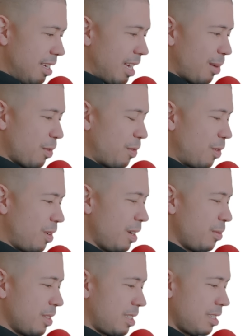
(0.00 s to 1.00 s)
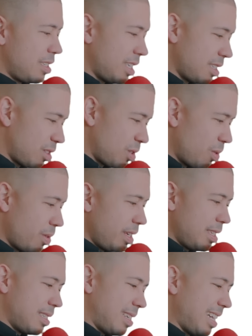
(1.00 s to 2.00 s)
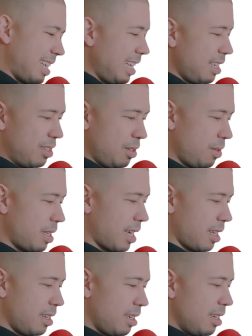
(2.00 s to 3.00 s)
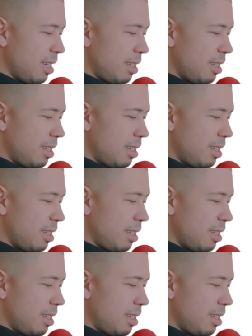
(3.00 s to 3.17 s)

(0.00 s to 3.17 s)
And before anyone suggests toys, I can't do that.